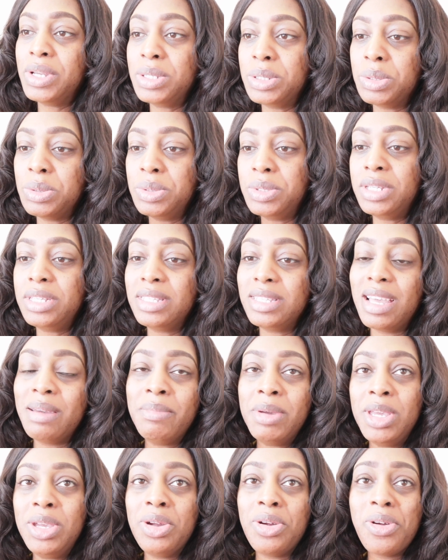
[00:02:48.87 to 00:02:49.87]
So this time
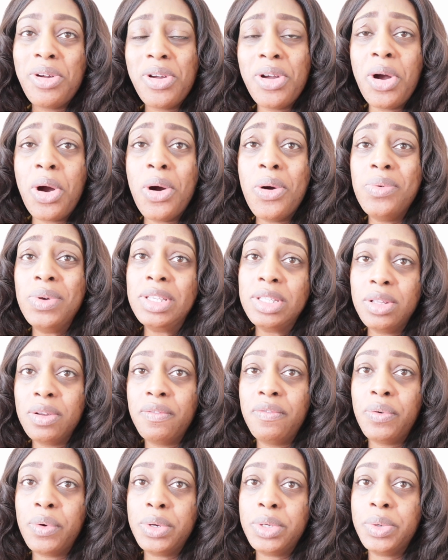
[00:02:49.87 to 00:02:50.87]
of year, I always look
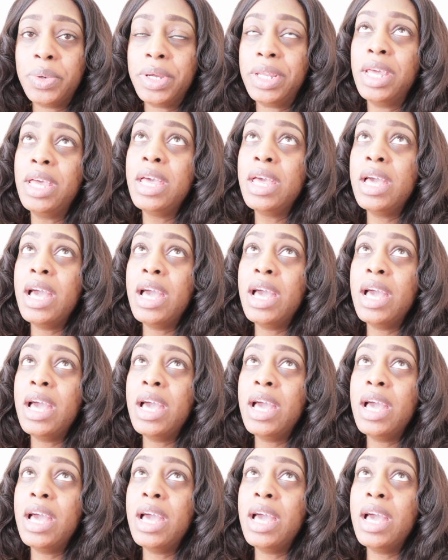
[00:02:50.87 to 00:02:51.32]
forward to it,